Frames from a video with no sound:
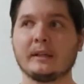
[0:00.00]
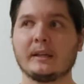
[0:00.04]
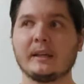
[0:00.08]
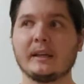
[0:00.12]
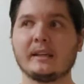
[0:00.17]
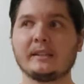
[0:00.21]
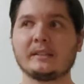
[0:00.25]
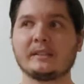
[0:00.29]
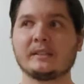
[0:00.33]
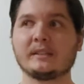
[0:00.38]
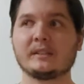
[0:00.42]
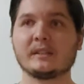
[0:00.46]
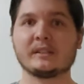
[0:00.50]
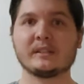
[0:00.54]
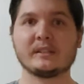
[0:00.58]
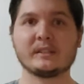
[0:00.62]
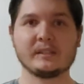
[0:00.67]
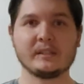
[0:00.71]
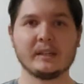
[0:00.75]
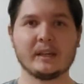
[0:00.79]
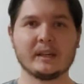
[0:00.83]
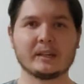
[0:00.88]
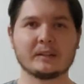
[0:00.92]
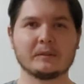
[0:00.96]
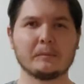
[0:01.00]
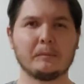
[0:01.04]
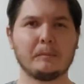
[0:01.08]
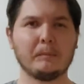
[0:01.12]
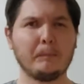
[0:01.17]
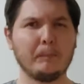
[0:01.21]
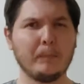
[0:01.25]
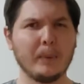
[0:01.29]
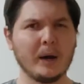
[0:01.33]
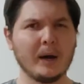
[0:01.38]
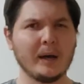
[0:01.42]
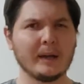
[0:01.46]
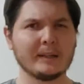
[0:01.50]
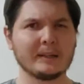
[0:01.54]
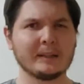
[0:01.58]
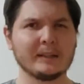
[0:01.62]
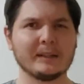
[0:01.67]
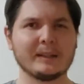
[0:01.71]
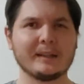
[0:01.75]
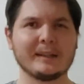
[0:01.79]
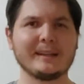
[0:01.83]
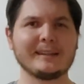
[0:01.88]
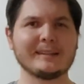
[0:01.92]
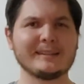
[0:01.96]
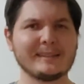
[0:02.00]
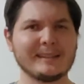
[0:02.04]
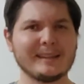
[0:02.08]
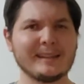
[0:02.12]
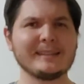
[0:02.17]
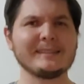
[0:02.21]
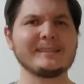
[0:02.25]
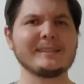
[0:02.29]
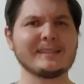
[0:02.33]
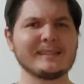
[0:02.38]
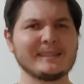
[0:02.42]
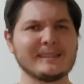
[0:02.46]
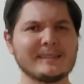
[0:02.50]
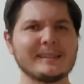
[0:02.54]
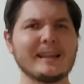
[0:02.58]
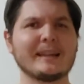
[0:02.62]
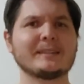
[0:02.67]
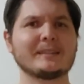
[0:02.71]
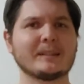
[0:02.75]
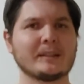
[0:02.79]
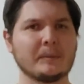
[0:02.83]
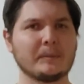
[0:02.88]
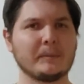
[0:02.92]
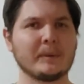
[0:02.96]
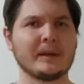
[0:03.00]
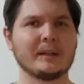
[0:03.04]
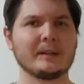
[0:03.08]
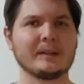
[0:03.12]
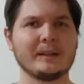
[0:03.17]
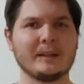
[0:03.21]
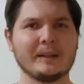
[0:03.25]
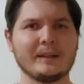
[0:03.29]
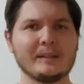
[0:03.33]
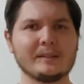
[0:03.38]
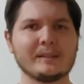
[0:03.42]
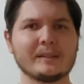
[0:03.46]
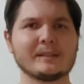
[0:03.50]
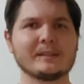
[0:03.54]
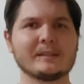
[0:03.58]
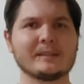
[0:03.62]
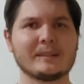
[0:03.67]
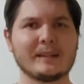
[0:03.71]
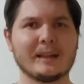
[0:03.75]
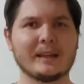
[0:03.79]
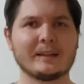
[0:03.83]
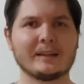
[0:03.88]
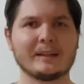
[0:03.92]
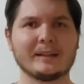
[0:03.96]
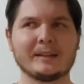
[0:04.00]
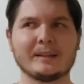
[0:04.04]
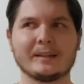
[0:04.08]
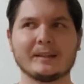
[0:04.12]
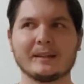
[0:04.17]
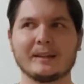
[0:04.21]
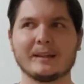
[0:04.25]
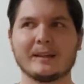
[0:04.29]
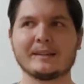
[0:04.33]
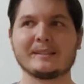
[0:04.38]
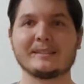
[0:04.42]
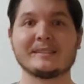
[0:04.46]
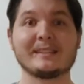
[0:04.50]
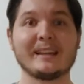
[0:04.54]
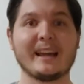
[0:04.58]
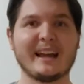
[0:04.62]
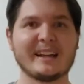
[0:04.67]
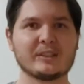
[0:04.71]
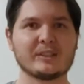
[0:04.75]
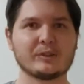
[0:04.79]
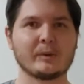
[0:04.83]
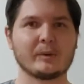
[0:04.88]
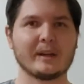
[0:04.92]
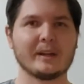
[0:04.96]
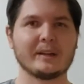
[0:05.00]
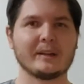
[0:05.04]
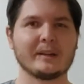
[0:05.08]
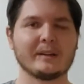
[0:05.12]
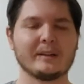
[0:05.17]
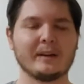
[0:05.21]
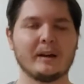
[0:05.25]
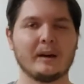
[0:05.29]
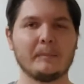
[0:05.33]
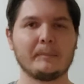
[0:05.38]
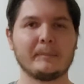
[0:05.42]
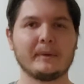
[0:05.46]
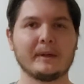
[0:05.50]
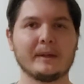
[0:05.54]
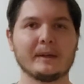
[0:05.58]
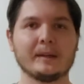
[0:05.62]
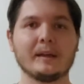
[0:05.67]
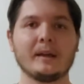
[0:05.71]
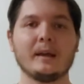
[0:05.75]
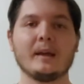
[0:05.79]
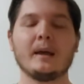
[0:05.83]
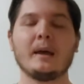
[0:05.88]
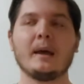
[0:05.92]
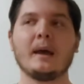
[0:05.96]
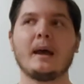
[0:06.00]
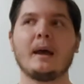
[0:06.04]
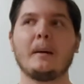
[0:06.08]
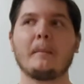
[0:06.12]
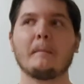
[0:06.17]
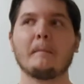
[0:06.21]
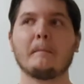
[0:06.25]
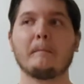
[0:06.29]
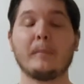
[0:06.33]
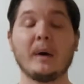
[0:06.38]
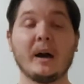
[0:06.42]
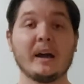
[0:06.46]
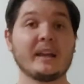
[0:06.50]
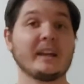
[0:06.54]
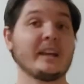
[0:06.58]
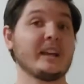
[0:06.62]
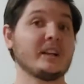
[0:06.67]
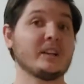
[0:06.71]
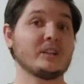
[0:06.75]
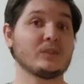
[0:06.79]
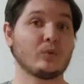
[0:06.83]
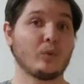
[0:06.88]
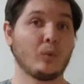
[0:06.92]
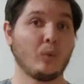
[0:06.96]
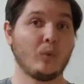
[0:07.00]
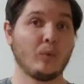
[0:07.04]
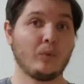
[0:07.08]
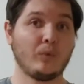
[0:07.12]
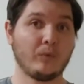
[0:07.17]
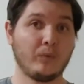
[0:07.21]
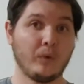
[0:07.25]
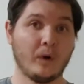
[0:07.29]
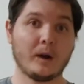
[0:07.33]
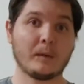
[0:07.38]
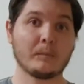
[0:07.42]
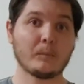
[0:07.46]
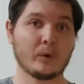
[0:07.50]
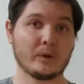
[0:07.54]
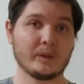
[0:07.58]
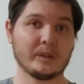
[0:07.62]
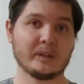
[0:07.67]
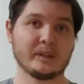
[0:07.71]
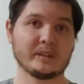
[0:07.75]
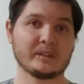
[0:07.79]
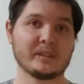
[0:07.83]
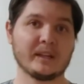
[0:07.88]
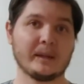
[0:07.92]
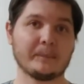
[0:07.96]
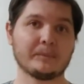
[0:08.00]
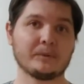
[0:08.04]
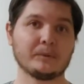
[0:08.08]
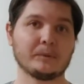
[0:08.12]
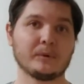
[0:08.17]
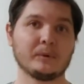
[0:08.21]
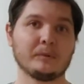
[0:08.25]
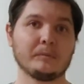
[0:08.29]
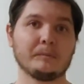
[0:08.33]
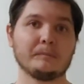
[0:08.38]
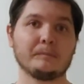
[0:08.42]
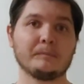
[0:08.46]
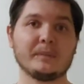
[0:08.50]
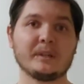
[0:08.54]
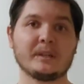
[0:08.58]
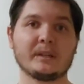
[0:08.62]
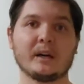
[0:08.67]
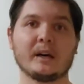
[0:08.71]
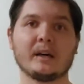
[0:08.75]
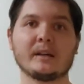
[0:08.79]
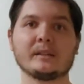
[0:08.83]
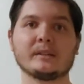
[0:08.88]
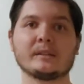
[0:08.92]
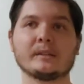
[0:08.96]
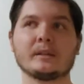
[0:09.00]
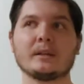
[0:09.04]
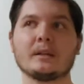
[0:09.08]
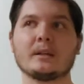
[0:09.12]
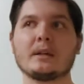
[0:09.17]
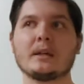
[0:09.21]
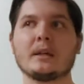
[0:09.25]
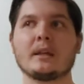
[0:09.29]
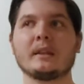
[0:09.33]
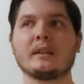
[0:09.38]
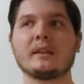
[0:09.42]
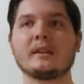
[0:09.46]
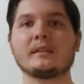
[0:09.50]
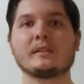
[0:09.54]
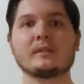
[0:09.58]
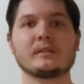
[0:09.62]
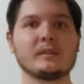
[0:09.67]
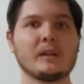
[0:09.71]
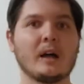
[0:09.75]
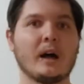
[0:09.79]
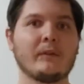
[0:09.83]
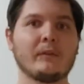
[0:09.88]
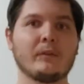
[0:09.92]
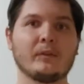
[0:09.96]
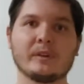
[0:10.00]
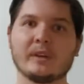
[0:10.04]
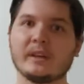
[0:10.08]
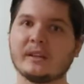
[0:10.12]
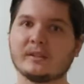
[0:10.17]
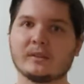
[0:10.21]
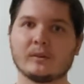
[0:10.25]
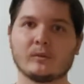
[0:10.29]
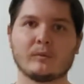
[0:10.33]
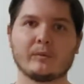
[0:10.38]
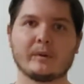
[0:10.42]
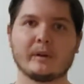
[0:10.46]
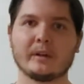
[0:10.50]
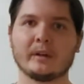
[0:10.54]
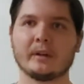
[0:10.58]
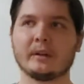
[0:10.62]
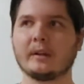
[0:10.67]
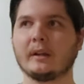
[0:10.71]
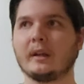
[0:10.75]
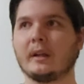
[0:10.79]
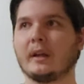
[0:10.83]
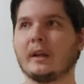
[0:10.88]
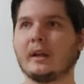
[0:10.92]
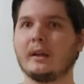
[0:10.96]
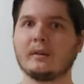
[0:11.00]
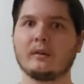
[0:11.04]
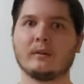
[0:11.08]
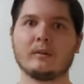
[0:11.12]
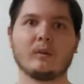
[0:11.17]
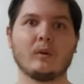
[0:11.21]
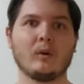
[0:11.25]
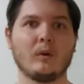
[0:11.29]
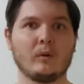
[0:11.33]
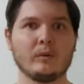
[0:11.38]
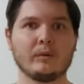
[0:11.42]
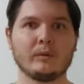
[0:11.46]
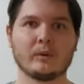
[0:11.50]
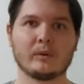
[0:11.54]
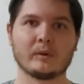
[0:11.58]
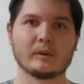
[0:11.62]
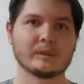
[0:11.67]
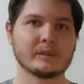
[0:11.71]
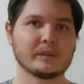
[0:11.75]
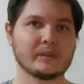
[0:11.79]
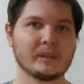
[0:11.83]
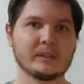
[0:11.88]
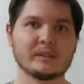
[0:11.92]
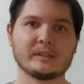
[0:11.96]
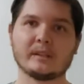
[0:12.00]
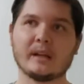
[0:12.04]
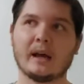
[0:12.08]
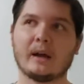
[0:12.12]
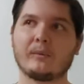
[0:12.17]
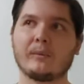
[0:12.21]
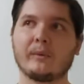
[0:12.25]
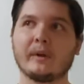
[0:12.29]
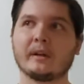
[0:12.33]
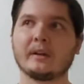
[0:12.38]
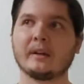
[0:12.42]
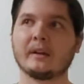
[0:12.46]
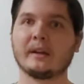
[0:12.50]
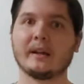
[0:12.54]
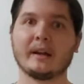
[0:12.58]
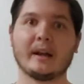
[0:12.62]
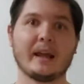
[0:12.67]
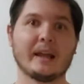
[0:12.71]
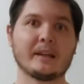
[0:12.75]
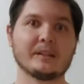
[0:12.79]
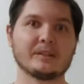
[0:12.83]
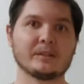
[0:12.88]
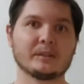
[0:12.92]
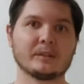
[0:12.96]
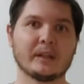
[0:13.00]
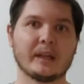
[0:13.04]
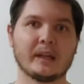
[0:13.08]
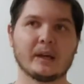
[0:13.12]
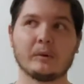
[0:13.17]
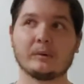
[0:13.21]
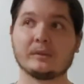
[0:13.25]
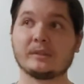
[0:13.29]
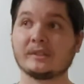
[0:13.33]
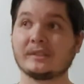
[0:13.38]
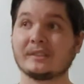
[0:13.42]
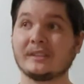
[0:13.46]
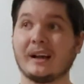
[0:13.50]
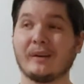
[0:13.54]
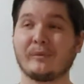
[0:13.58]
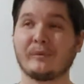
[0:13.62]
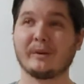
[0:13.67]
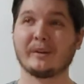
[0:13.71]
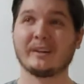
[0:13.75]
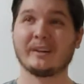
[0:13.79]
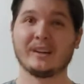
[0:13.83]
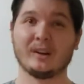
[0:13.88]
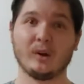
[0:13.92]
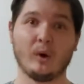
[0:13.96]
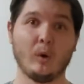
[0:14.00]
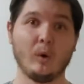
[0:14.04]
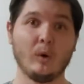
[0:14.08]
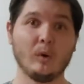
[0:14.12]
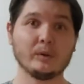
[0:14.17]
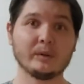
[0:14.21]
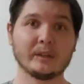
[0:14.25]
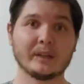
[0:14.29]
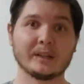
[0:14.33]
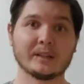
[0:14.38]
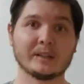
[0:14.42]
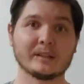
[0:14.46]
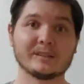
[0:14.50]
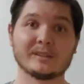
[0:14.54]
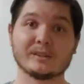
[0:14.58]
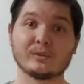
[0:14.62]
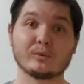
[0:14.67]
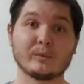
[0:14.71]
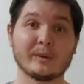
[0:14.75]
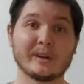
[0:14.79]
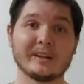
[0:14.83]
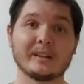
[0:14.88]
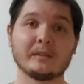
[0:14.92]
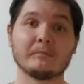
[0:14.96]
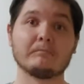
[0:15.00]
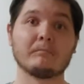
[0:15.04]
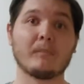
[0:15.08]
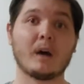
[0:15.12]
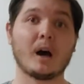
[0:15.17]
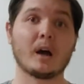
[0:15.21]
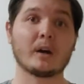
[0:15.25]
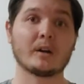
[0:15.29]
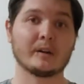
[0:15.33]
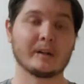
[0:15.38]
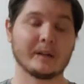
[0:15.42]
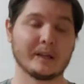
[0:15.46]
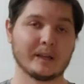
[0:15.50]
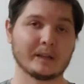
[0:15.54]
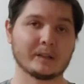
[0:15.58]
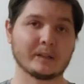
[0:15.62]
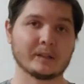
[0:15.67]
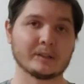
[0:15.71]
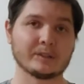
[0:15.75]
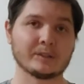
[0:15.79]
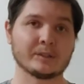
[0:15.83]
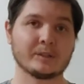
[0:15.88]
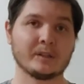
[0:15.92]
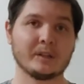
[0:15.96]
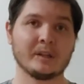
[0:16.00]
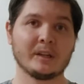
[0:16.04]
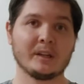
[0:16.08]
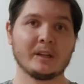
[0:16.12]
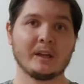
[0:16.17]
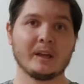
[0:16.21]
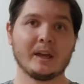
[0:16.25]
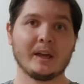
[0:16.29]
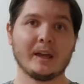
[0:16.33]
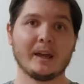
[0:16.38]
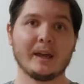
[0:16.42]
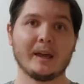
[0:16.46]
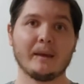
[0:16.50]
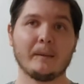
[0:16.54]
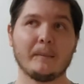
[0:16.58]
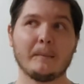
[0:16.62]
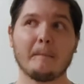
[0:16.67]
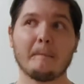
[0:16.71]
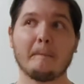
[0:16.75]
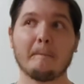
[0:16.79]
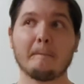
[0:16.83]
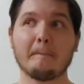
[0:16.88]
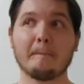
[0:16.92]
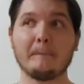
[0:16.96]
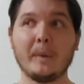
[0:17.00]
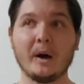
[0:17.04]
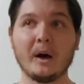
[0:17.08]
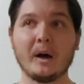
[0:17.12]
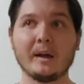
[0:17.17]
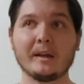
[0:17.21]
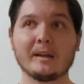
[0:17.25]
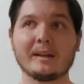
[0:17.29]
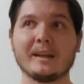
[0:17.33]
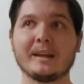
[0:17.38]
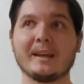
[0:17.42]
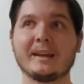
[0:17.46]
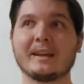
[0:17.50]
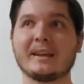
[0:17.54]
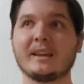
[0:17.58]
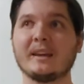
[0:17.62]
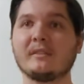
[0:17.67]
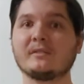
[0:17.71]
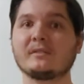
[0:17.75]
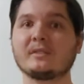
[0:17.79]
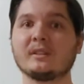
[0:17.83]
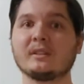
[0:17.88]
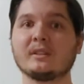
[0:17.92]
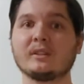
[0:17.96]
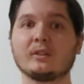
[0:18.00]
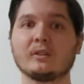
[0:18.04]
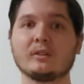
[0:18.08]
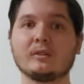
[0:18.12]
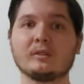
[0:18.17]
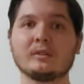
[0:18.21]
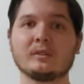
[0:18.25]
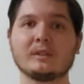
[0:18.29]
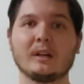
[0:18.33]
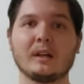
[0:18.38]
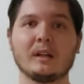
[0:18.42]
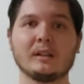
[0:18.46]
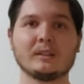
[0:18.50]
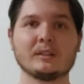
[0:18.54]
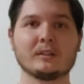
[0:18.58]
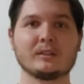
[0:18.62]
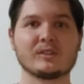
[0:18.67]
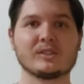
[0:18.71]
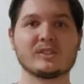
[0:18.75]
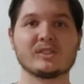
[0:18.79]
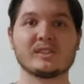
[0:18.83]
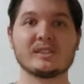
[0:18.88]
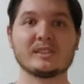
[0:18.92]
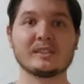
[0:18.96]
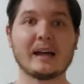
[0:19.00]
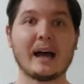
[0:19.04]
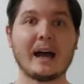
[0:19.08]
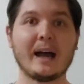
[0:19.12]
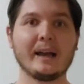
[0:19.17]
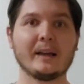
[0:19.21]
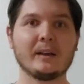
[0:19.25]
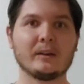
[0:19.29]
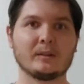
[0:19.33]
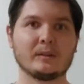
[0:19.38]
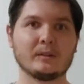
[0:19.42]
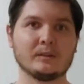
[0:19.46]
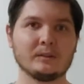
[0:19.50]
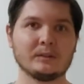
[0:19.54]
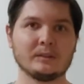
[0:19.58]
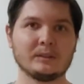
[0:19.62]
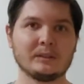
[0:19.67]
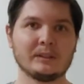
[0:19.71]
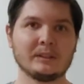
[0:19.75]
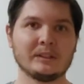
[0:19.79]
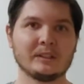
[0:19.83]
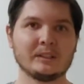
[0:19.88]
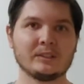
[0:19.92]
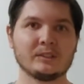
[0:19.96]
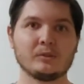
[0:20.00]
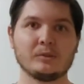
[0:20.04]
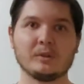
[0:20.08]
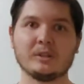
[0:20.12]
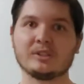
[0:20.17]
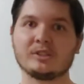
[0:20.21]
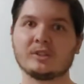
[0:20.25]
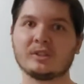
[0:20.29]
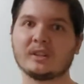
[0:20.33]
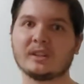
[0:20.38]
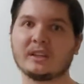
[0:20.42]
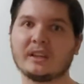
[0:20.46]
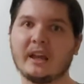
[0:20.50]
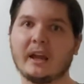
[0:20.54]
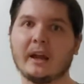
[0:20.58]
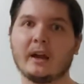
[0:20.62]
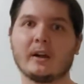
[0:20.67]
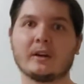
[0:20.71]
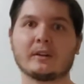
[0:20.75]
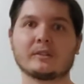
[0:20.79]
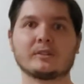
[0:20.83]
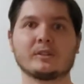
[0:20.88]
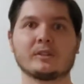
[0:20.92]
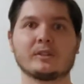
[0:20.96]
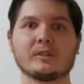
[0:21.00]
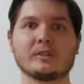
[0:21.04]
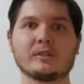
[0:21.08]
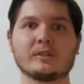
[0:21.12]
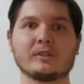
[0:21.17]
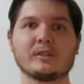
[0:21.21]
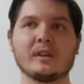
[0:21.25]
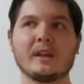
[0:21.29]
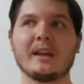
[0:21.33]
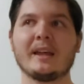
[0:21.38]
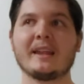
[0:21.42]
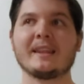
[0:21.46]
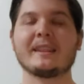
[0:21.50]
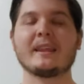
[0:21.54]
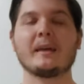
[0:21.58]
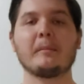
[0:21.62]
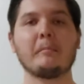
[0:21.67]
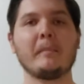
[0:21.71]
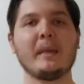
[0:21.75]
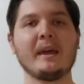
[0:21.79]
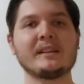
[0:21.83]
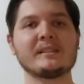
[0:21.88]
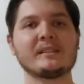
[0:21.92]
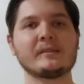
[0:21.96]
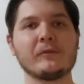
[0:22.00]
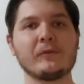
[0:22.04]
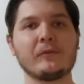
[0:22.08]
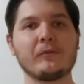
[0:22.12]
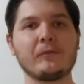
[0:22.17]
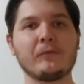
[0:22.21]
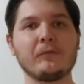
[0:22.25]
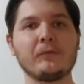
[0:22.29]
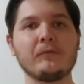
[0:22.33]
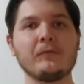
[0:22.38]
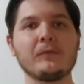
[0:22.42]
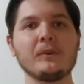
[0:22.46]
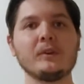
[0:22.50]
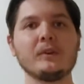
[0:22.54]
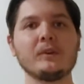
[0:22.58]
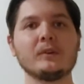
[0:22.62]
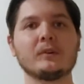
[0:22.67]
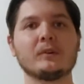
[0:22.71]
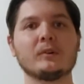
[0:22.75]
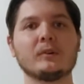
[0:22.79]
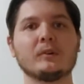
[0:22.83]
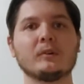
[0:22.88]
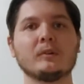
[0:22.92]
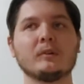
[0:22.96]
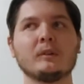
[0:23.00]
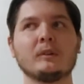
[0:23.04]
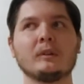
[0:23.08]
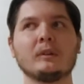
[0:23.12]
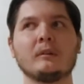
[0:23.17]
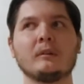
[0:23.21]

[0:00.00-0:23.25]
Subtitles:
it's succinct, but it's extended a bit. It is extended, exaggerated a bit, but it is far more than acceptable, because this novel isn't written in Old Norse. It's not written in an ancient language. It's not written in Old English. It's written in modern English. But it gives a little style to each of the characters that makes it feel